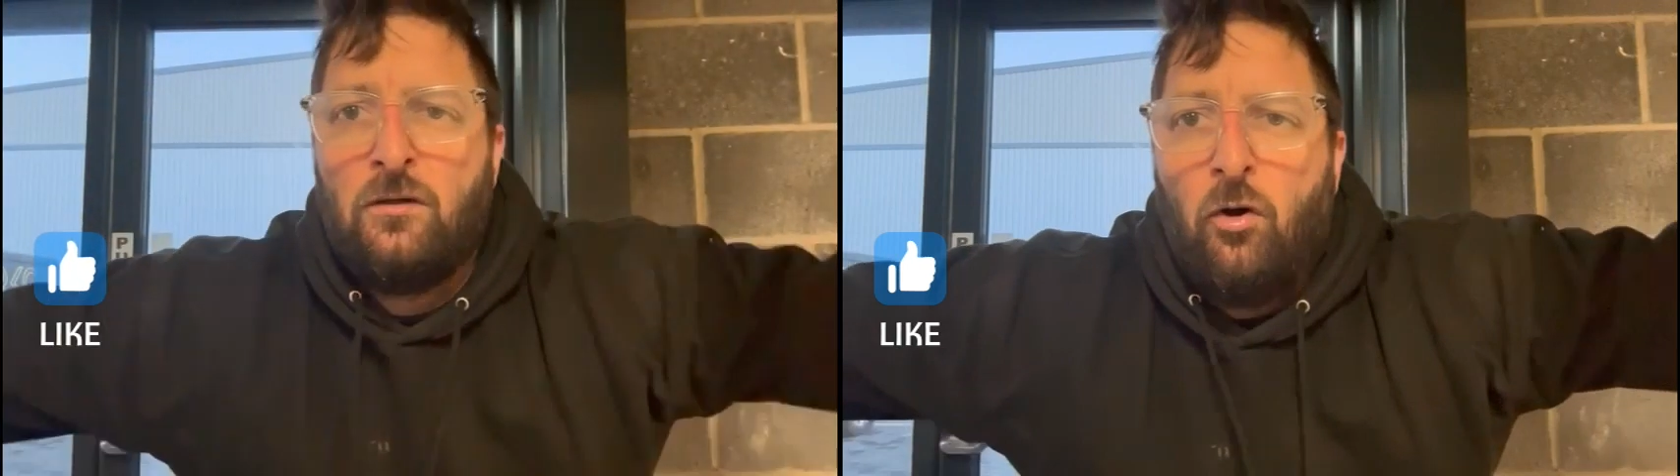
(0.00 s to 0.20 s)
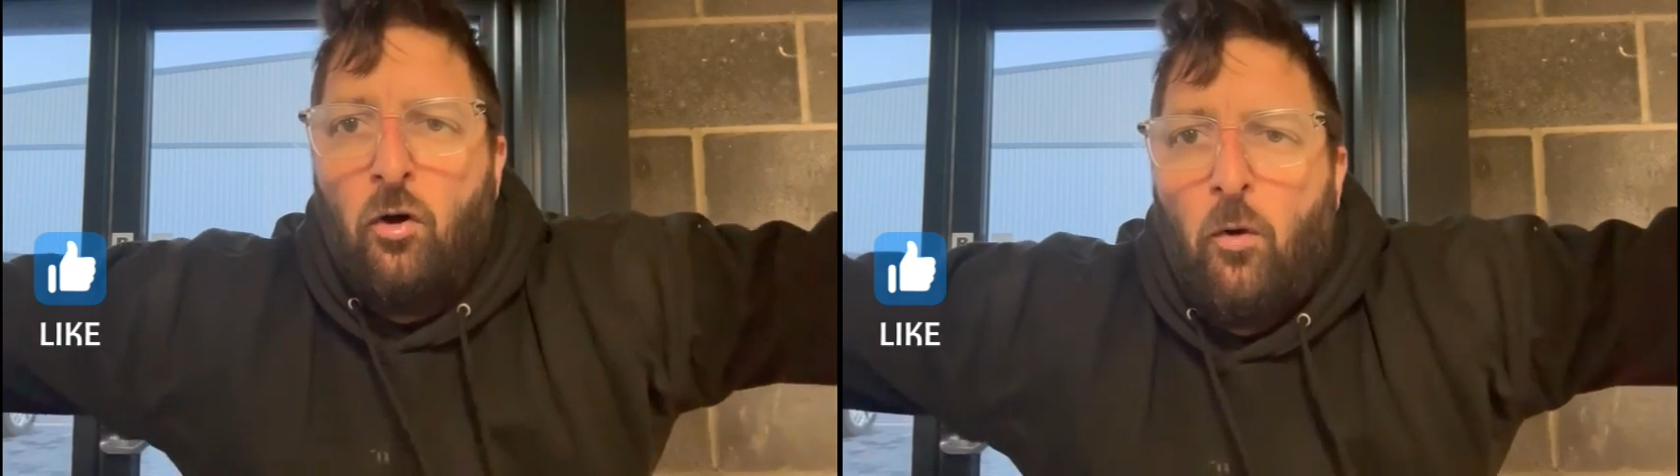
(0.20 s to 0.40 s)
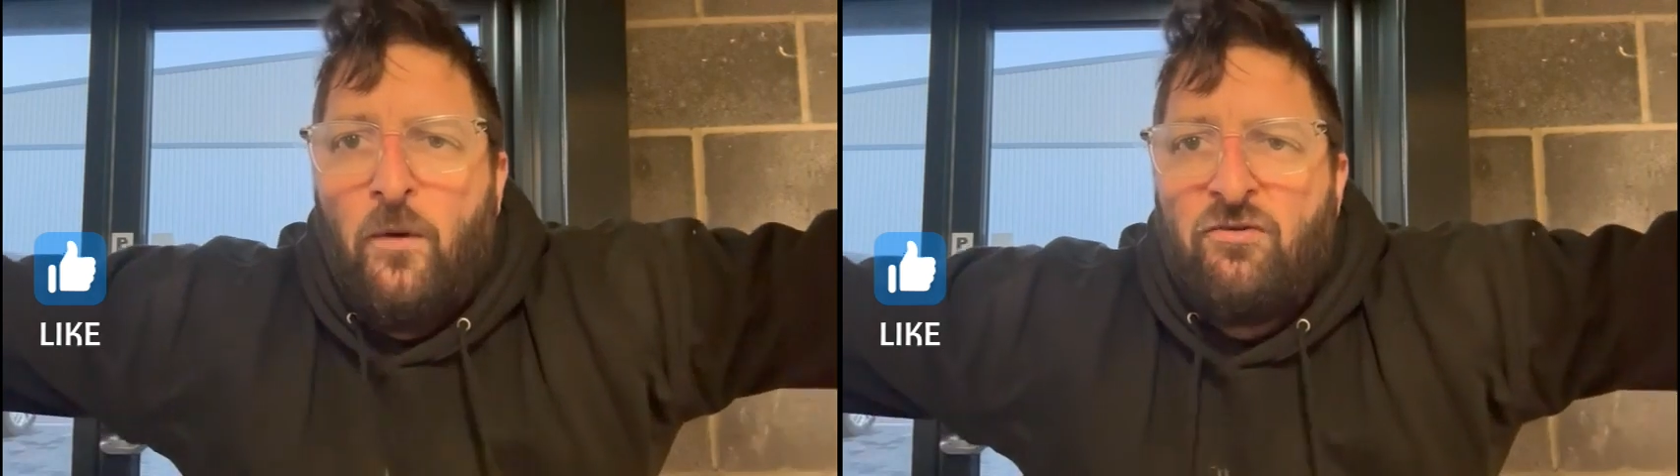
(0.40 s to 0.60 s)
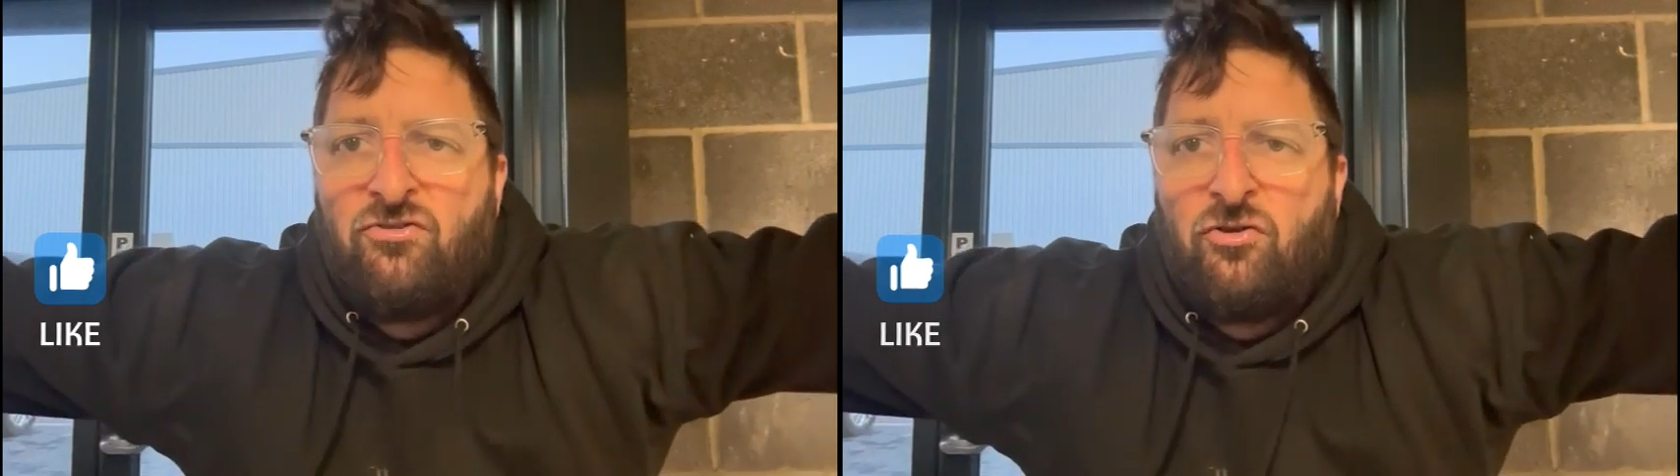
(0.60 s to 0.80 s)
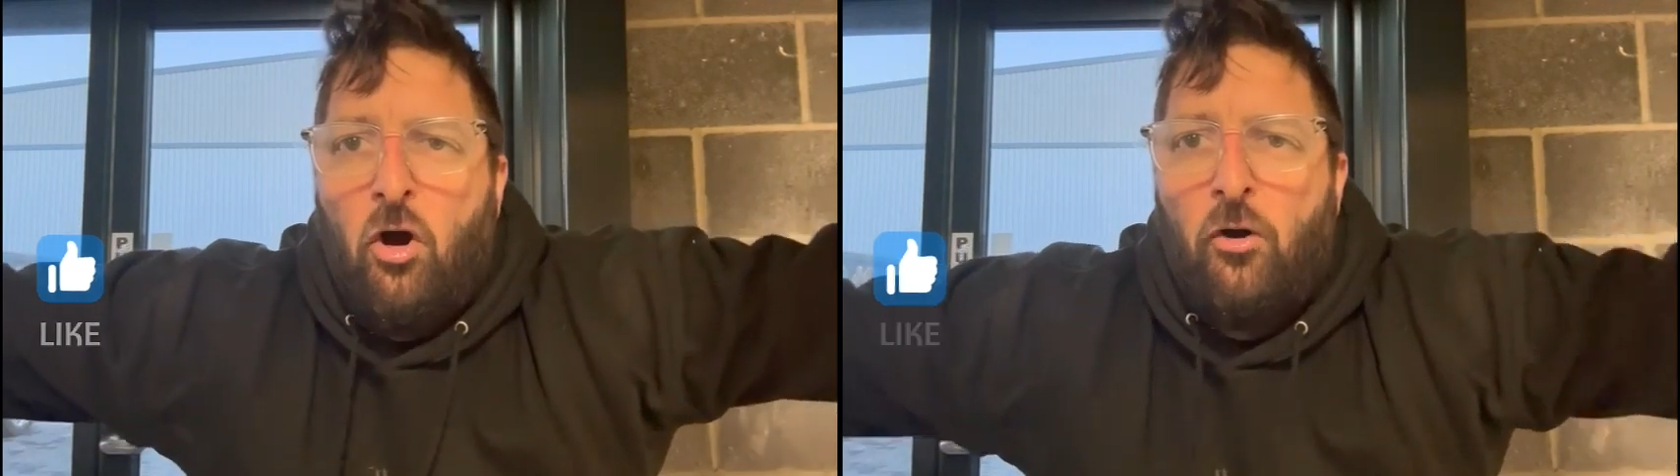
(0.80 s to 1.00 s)
Opens the
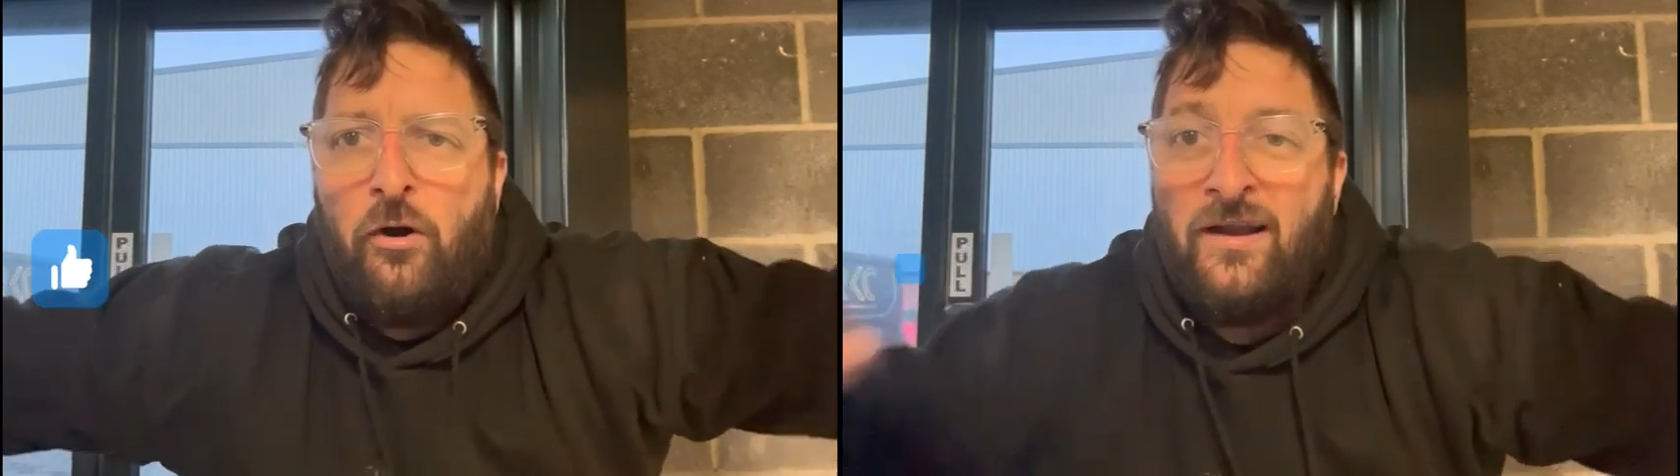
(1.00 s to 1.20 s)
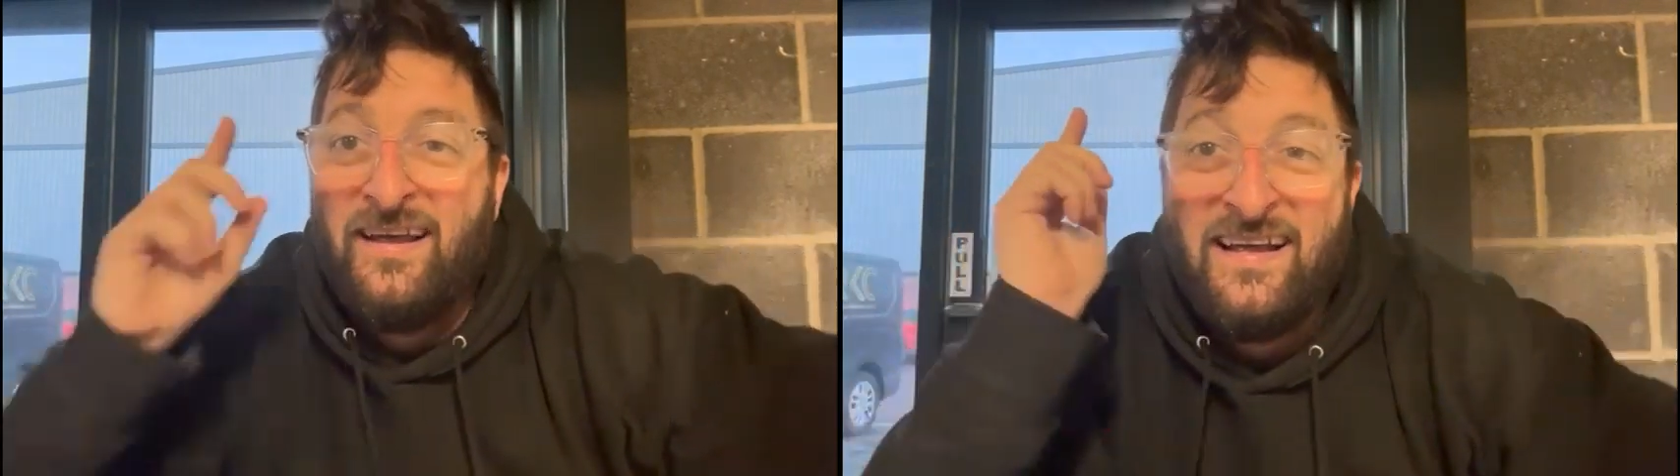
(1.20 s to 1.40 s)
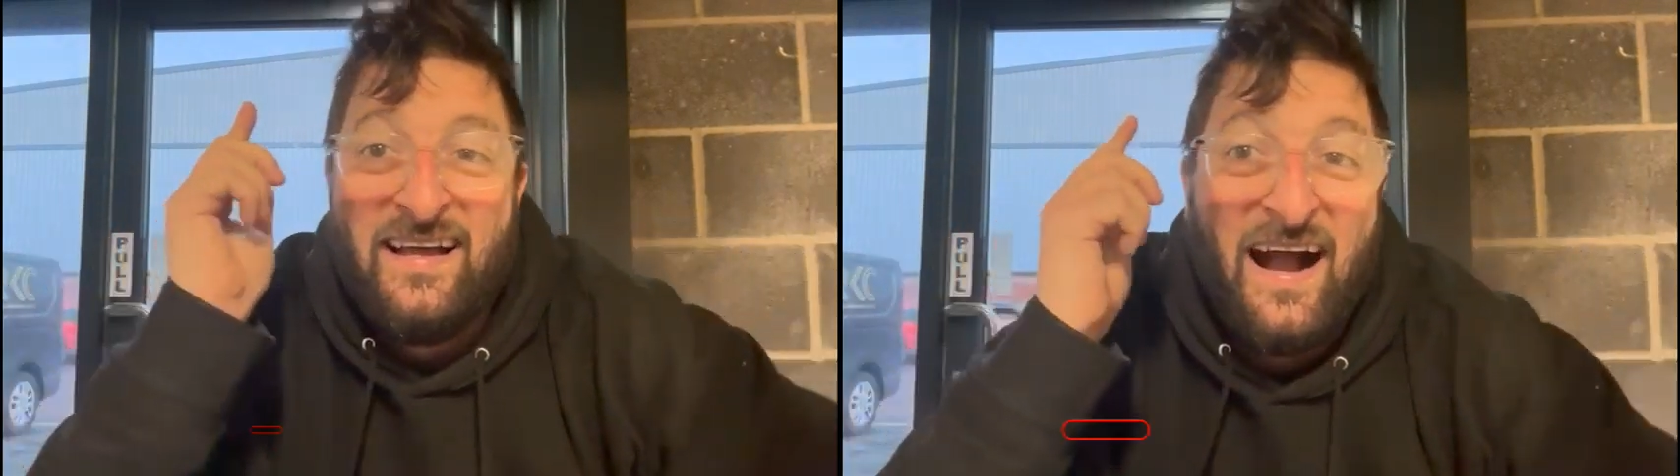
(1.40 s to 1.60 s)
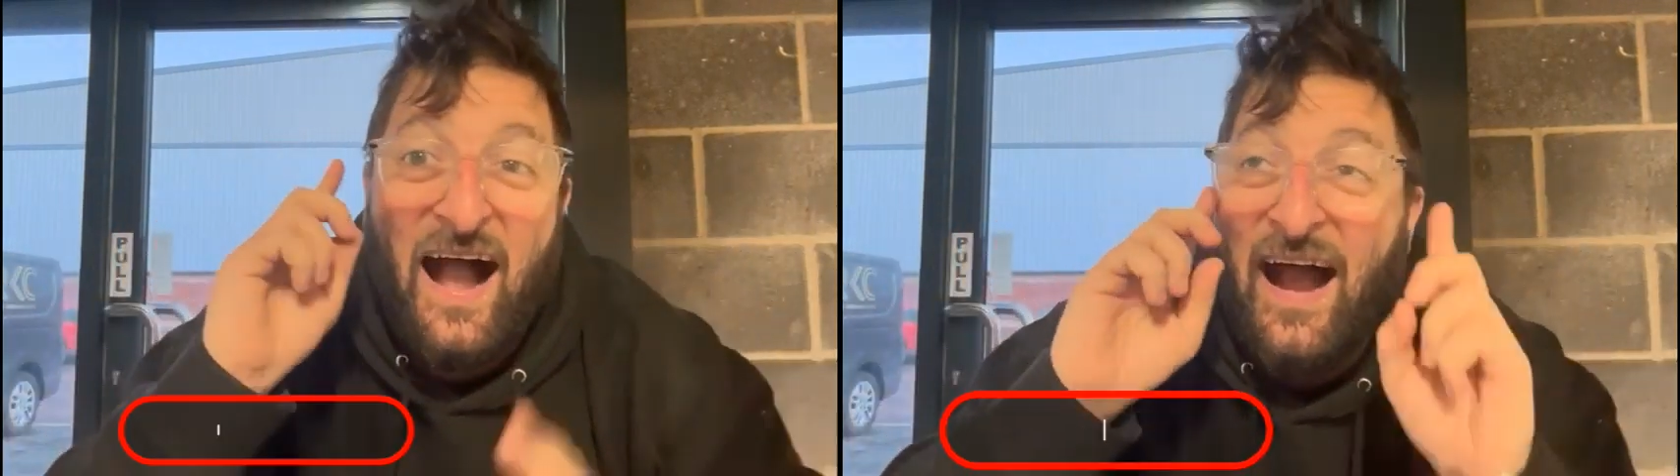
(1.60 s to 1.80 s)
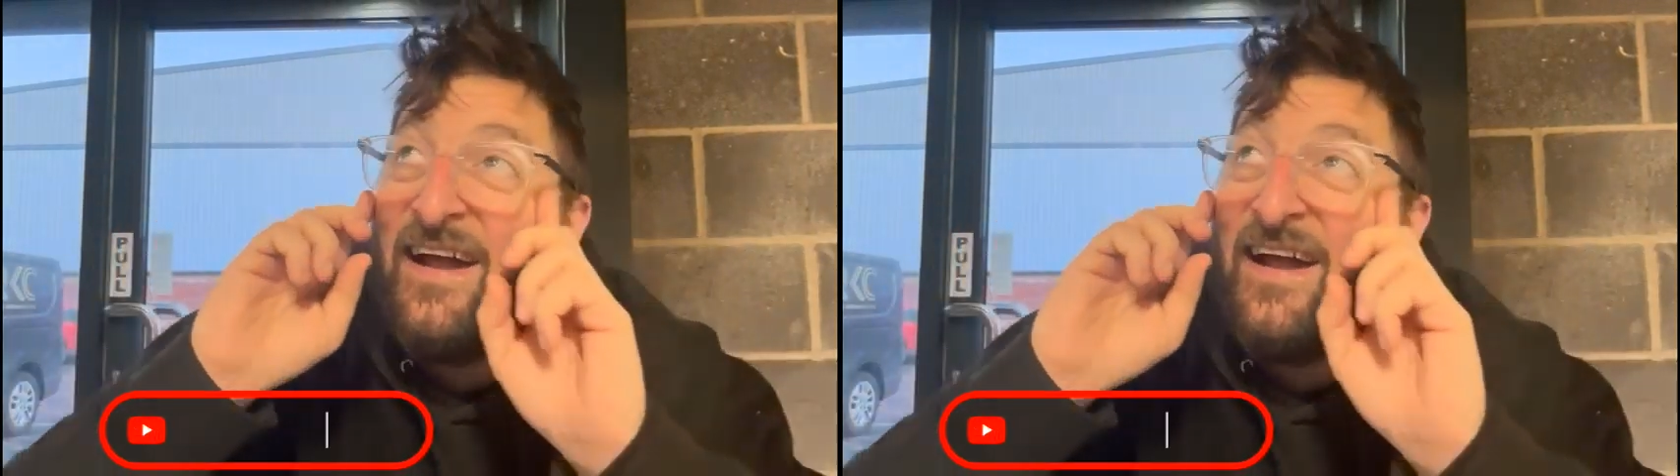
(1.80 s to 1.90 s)
scoring. I